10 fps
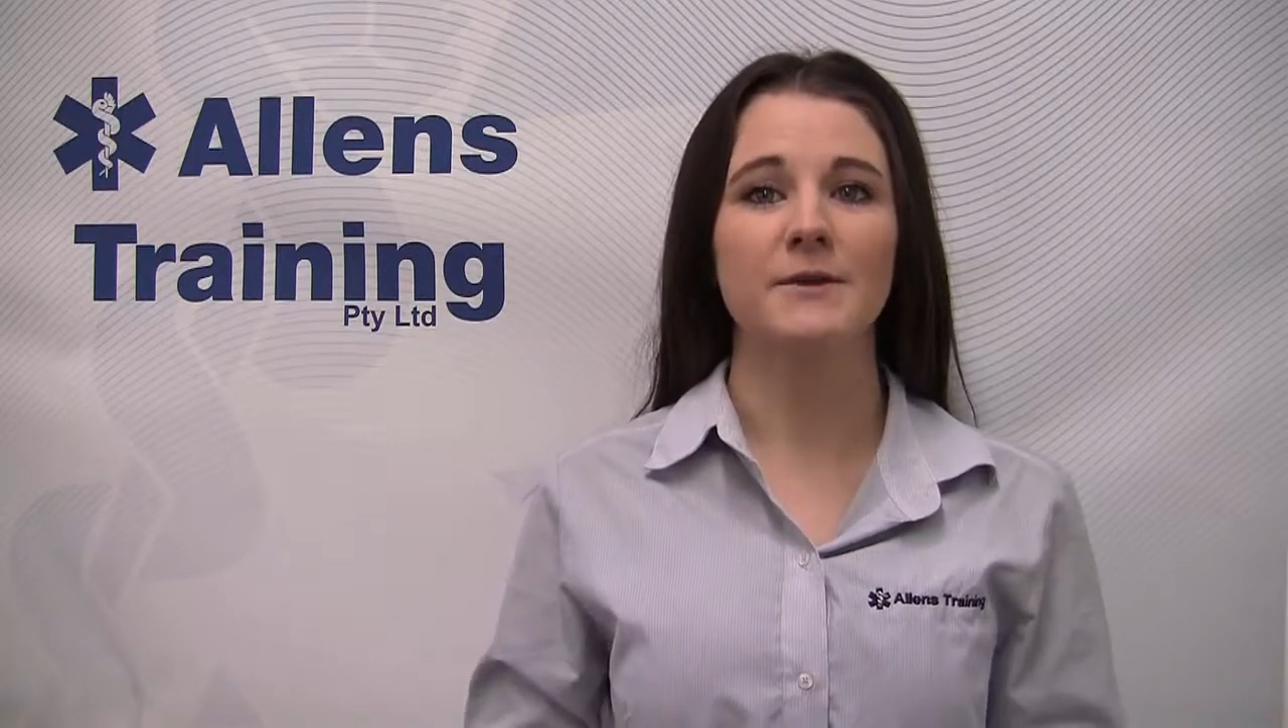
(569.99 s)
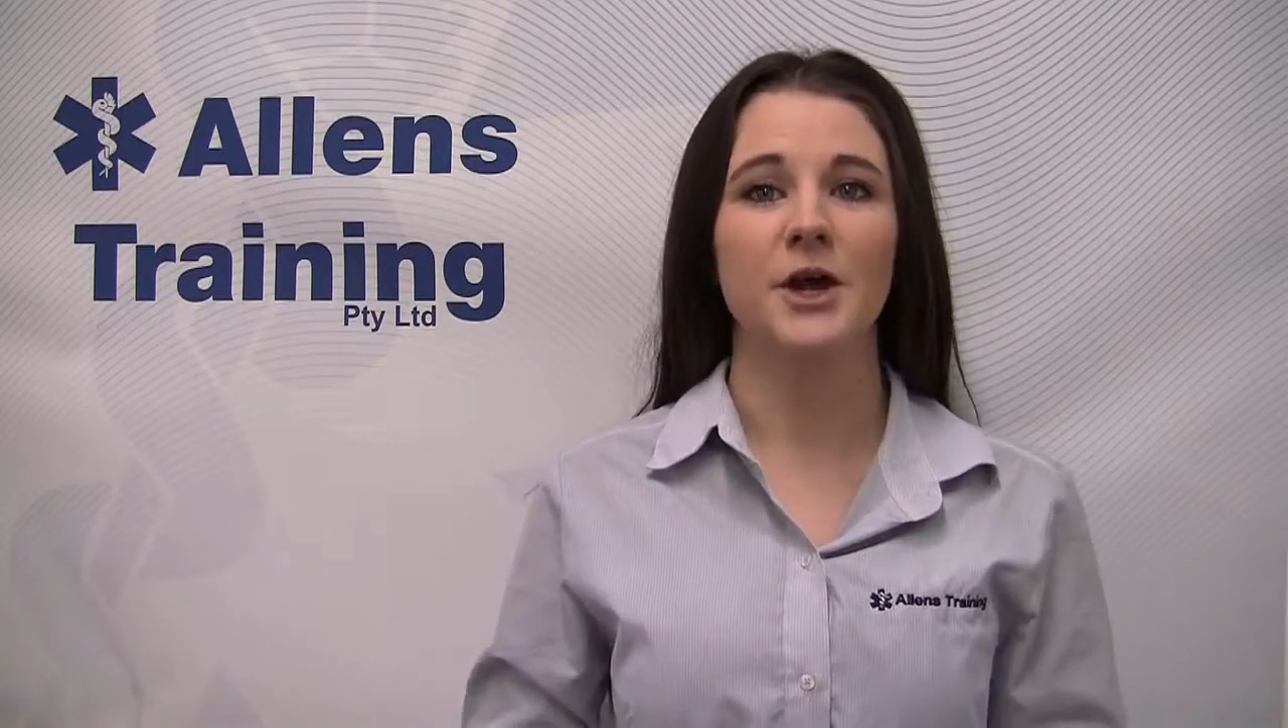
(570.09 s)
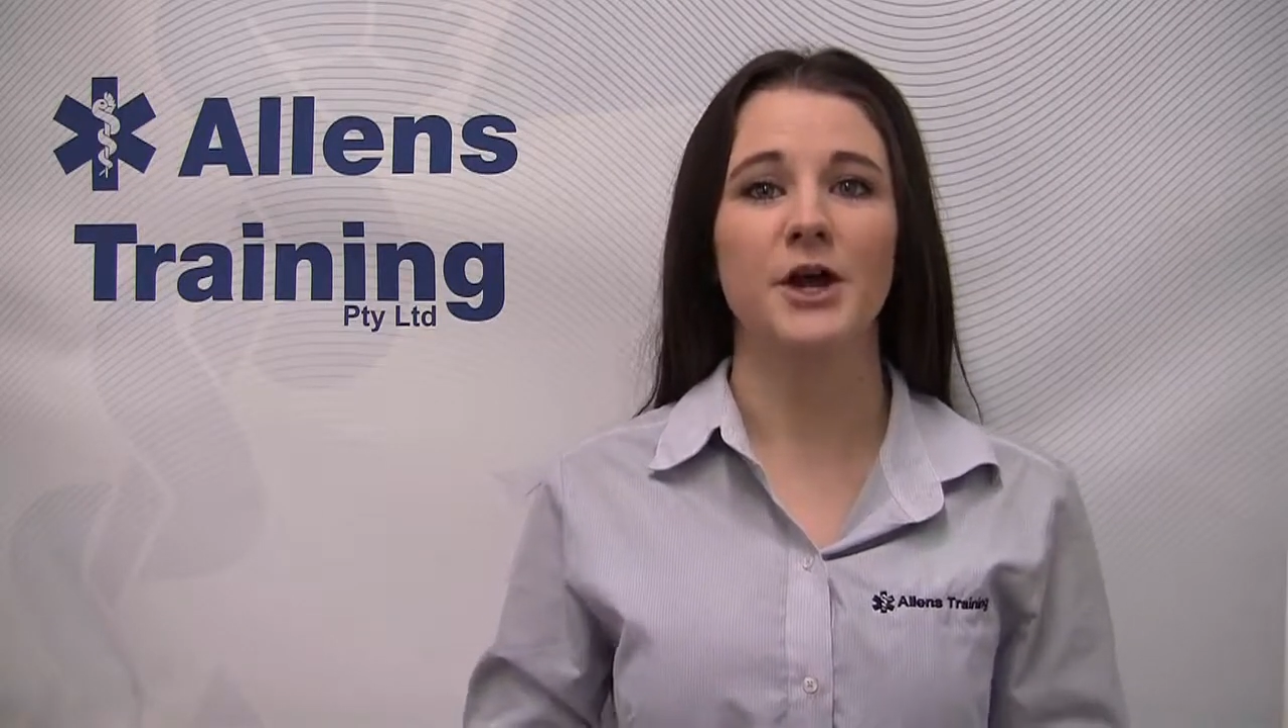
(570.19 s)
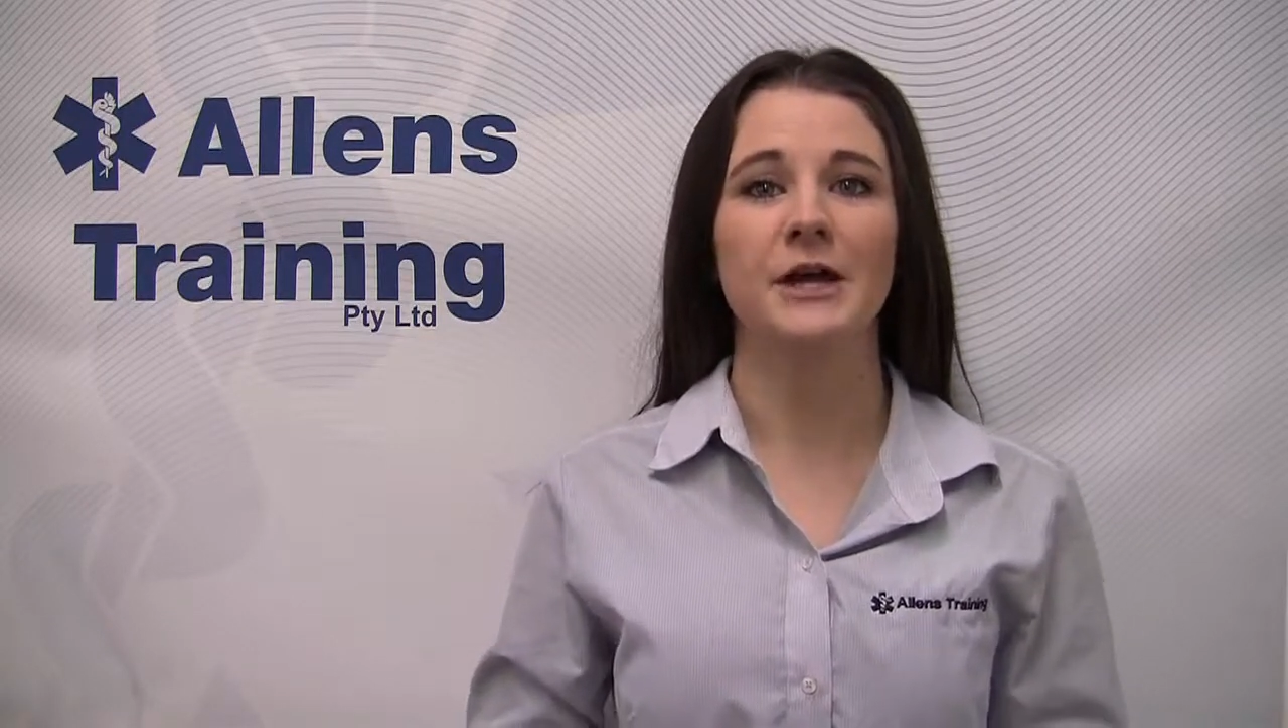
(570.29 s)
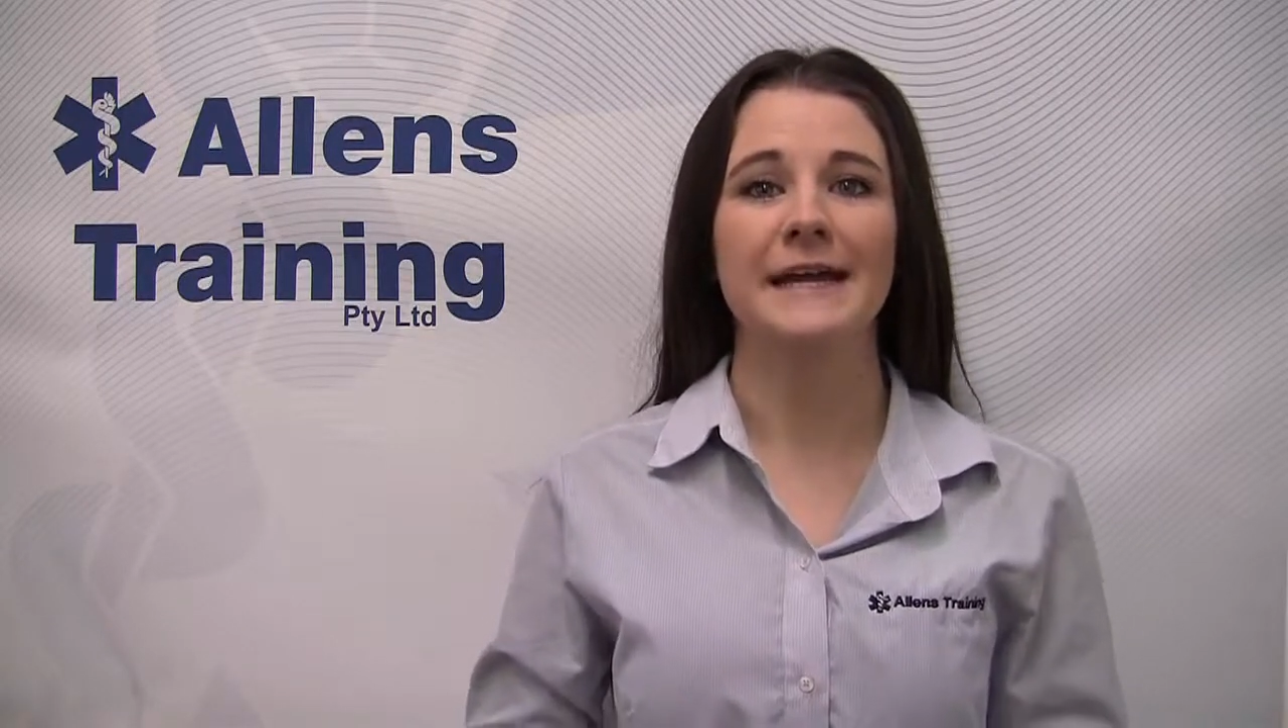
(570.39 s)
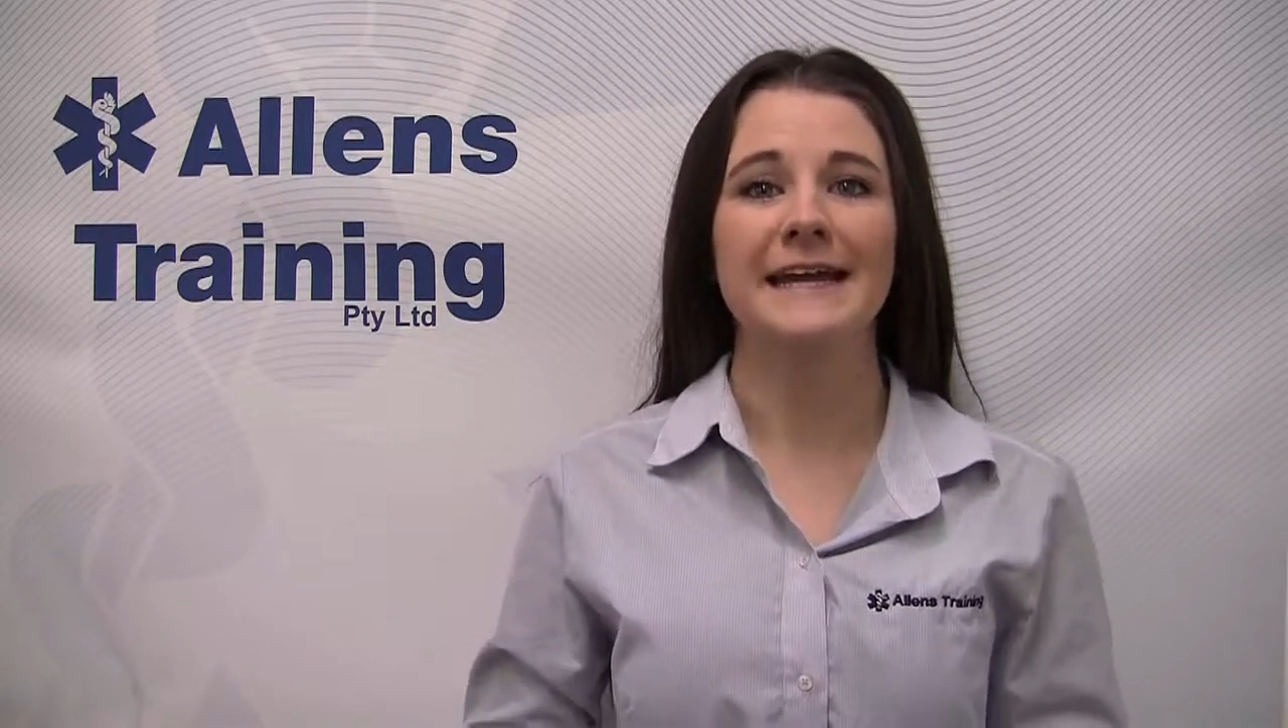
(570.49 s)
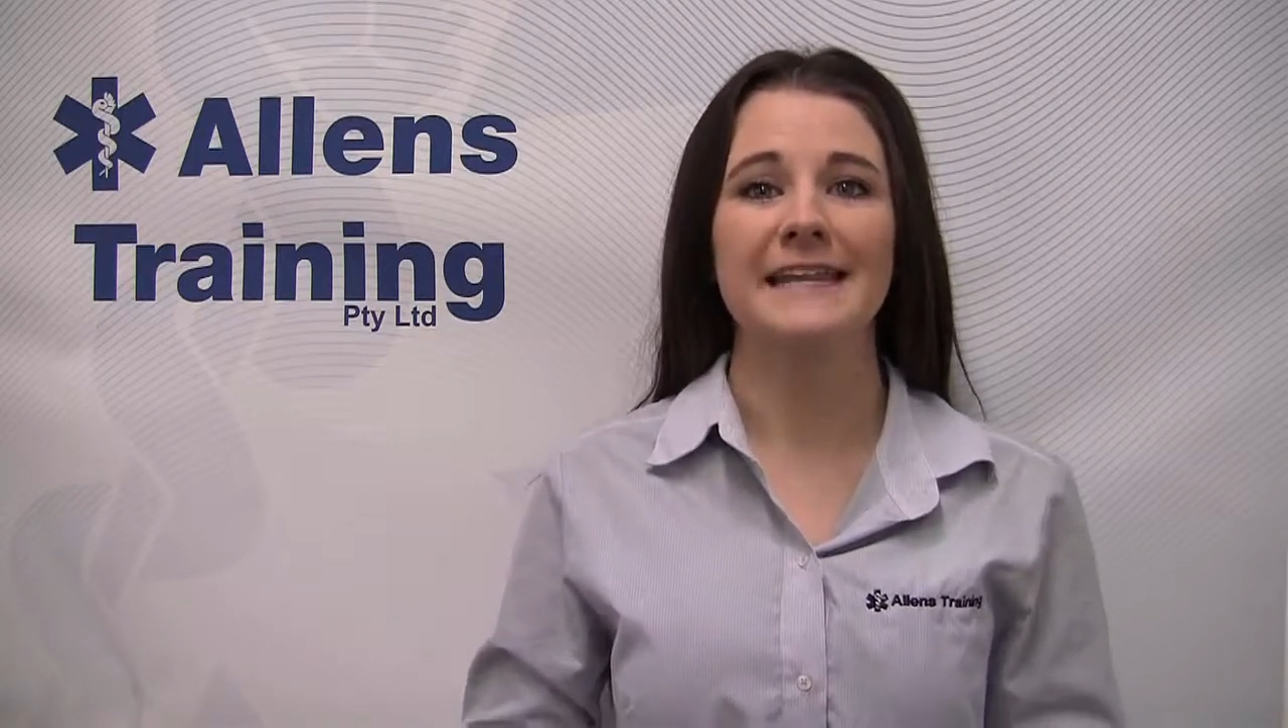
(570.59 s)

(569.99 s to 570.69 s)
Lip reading: know